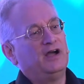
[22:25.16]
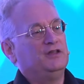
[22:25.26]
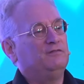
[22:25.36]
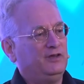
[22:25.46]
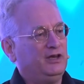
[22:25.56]
the
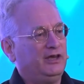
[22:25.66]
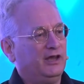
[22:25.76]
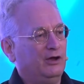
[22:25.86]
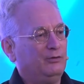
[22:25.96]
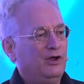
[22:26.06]

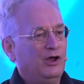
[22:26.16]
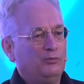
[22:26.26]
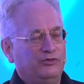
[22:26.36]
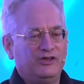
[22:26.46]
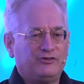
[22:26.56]
video, well,
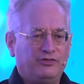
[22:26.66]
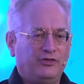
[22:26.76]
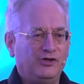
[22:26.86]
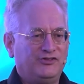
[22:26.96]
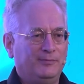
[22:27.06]
there's a
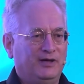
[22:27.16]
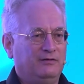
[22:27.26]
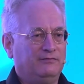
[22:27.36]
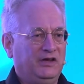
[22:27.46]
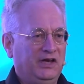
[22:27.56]
30-minute
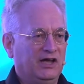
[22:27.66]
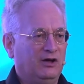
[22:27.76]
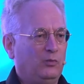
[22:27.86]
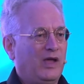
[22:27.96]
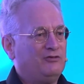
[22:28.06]
video,
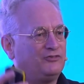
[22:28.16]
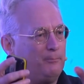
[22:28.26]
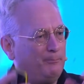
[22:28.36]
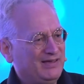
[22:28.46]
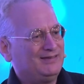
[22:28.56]
where's the
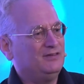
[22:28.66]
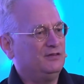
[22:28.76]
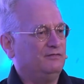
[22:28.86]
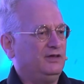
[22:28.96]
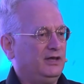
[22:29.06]
bit in the
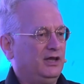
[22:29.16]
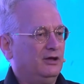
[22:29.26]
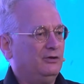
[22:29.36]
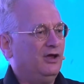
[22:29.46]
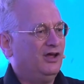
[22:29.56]

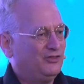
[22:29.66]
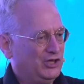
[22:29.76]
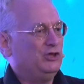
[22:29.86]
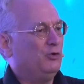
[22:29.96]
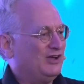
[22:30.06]
video that
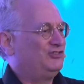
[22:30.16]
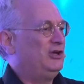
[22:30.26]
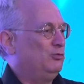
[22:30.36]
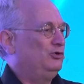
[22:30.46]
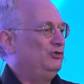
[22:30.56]
you actually
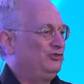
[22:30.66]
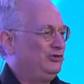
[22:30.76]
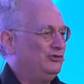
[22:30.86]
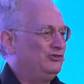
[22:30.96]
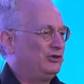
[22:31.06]
want your
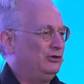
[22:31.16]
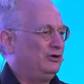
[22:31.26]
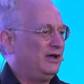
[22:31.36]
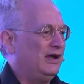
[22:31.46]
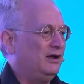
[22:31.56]
students to
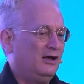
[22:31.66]
look at?